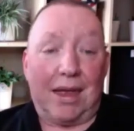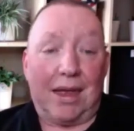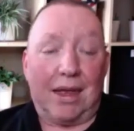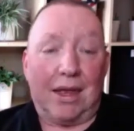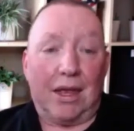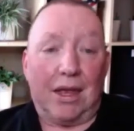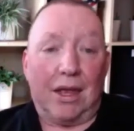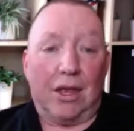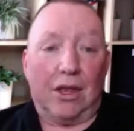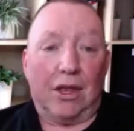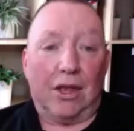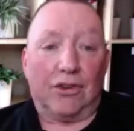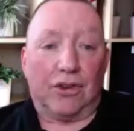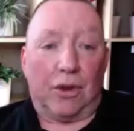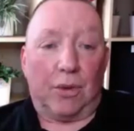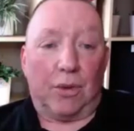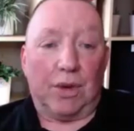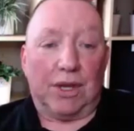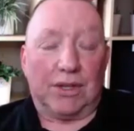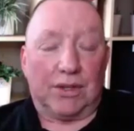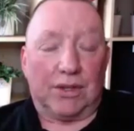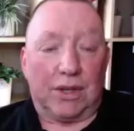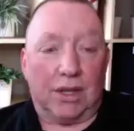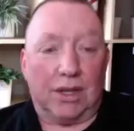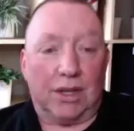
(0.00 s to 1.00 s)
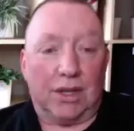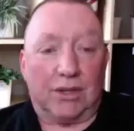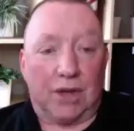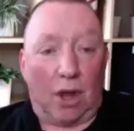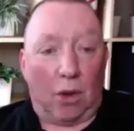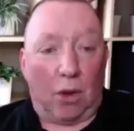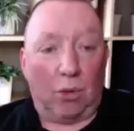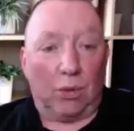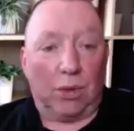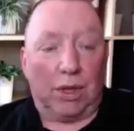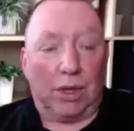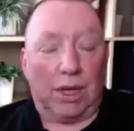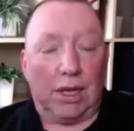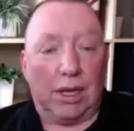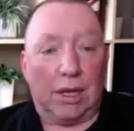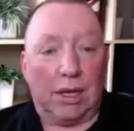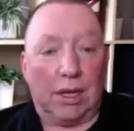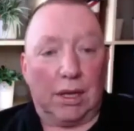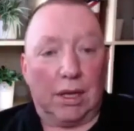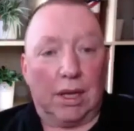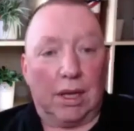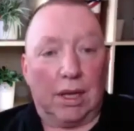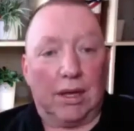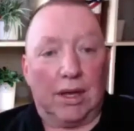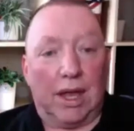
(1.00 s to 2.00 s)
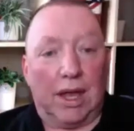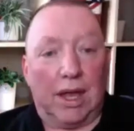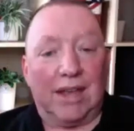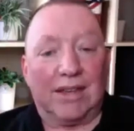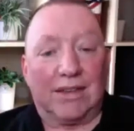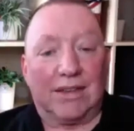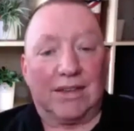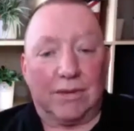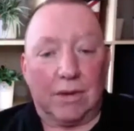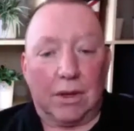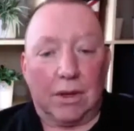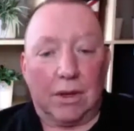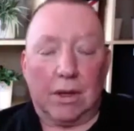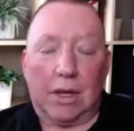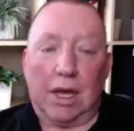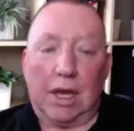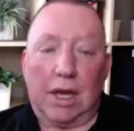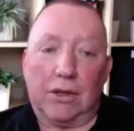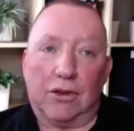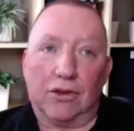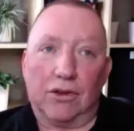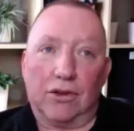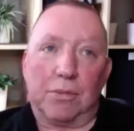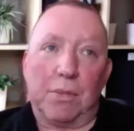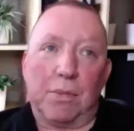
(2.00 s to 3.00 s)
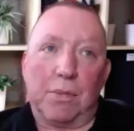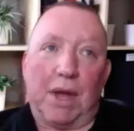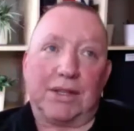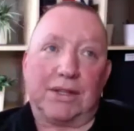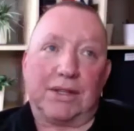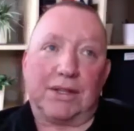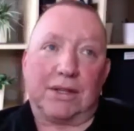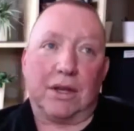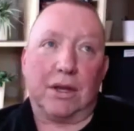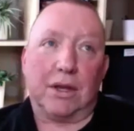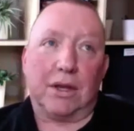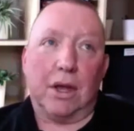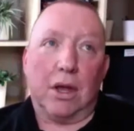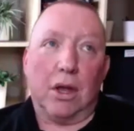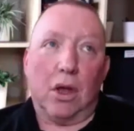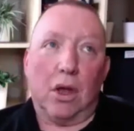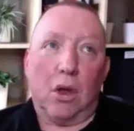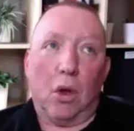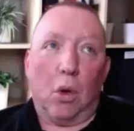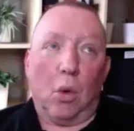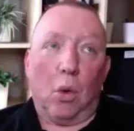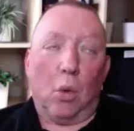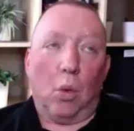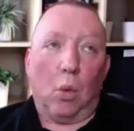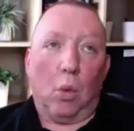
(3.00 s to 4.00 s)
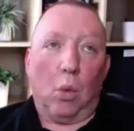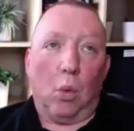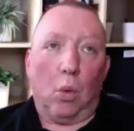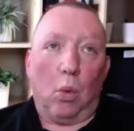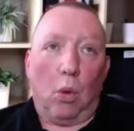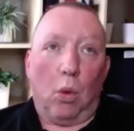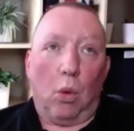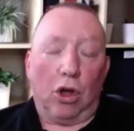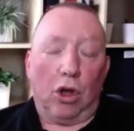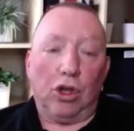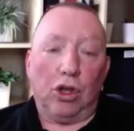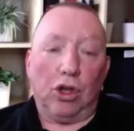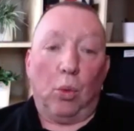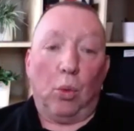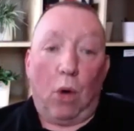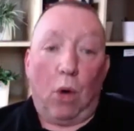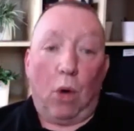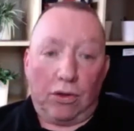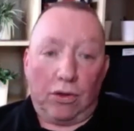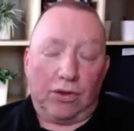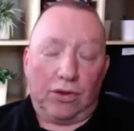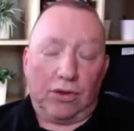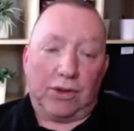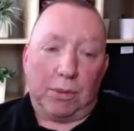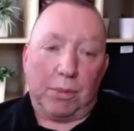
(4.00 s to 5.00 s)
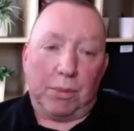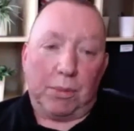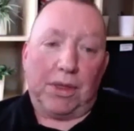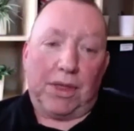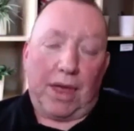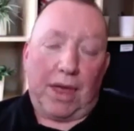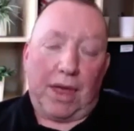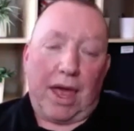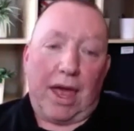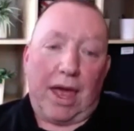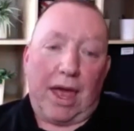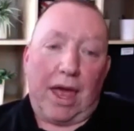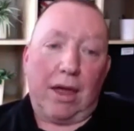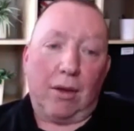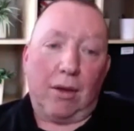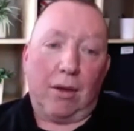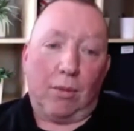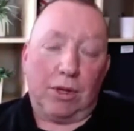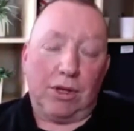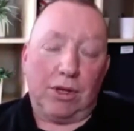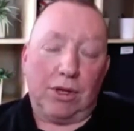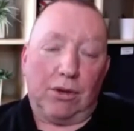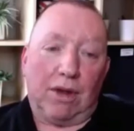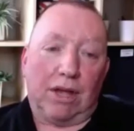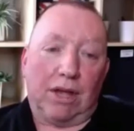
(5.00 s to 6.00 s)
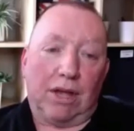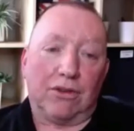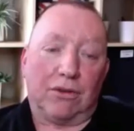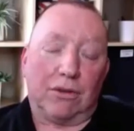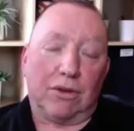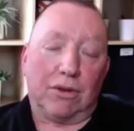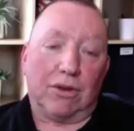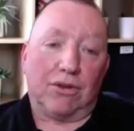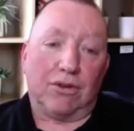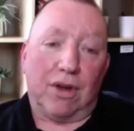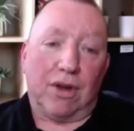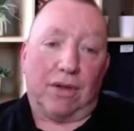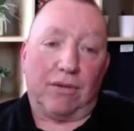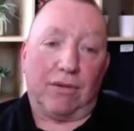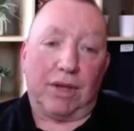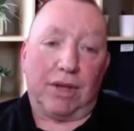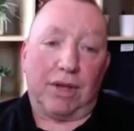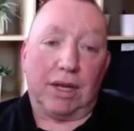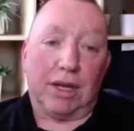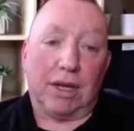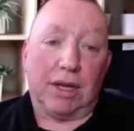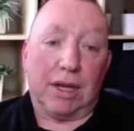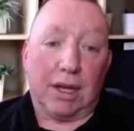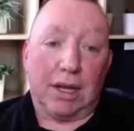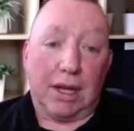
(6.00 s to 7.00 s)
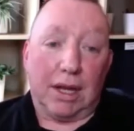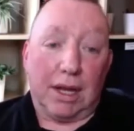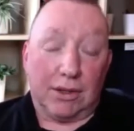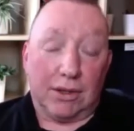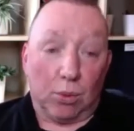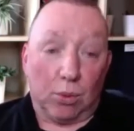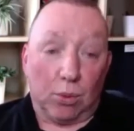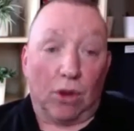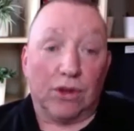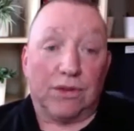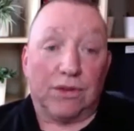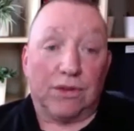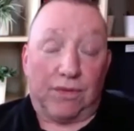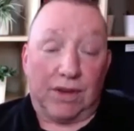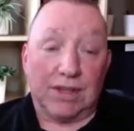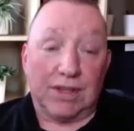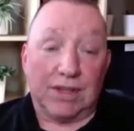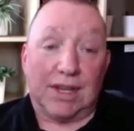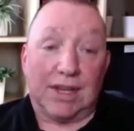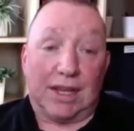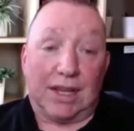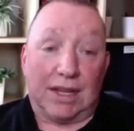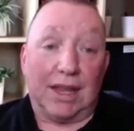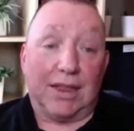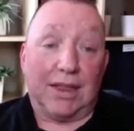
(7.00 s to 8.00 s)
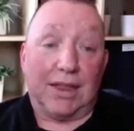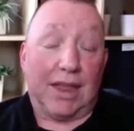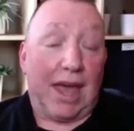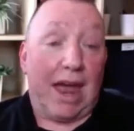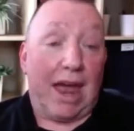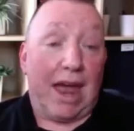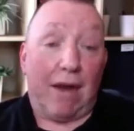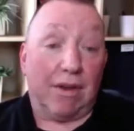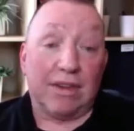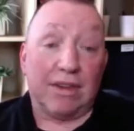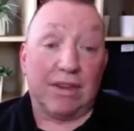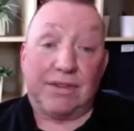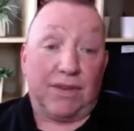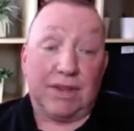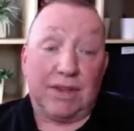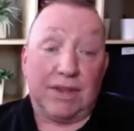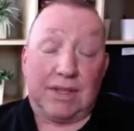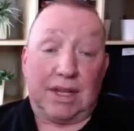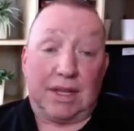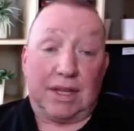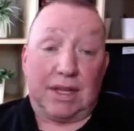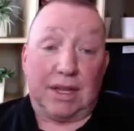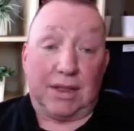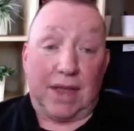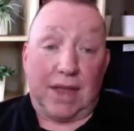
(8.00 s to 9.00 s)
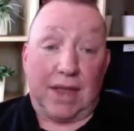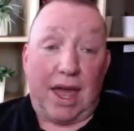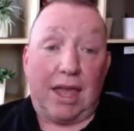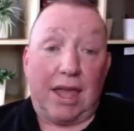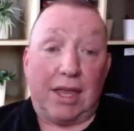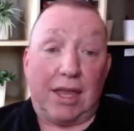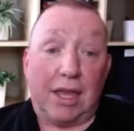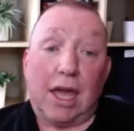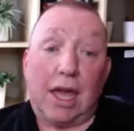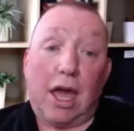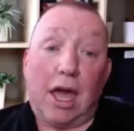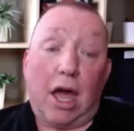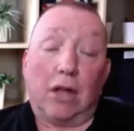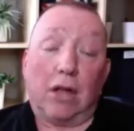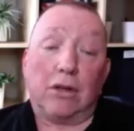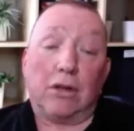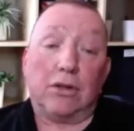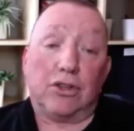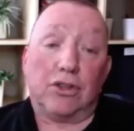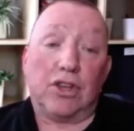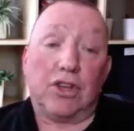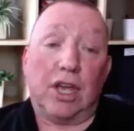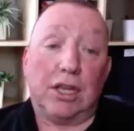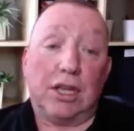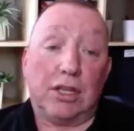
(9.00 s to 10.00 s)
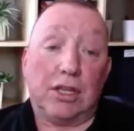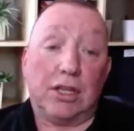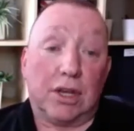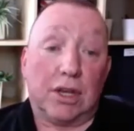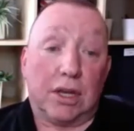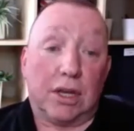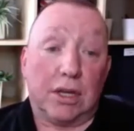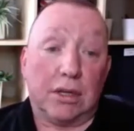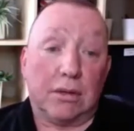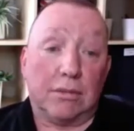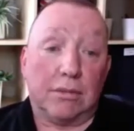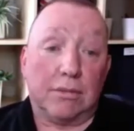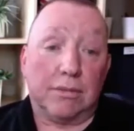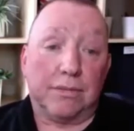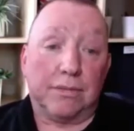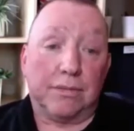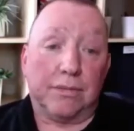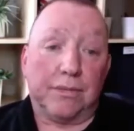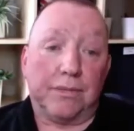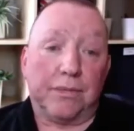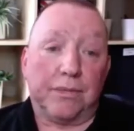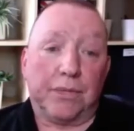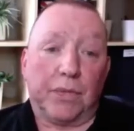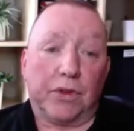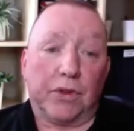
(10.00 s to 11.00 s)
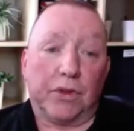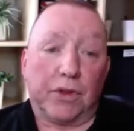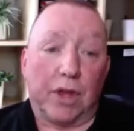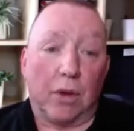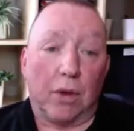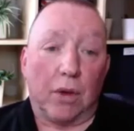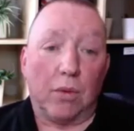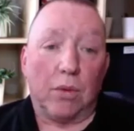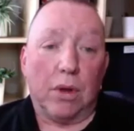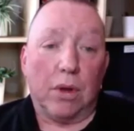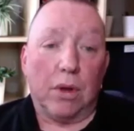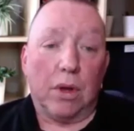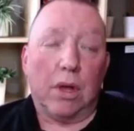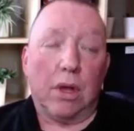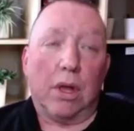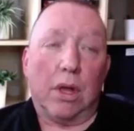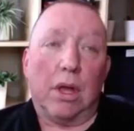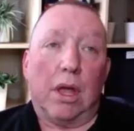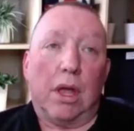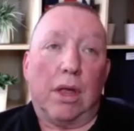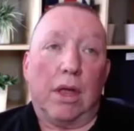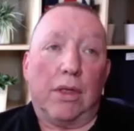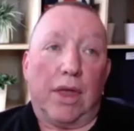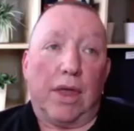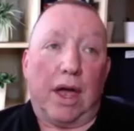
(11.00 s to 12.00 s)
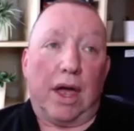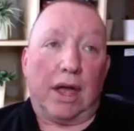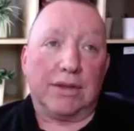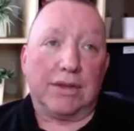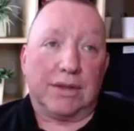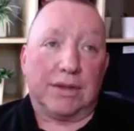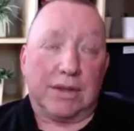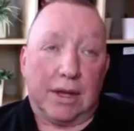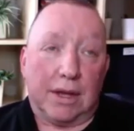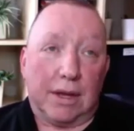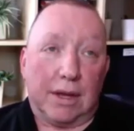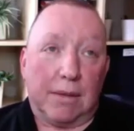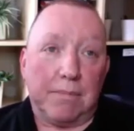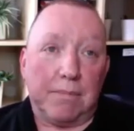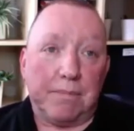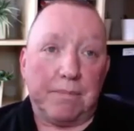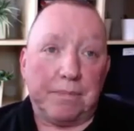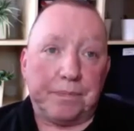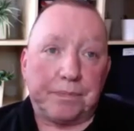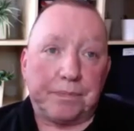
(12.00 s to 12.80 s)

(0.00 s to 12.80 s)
mm so it's it's only it, it's it doesn't matter what you want to be there when you're astrally traveling. It's what's physically there is physically there. You can't change it. Mm. So that's um,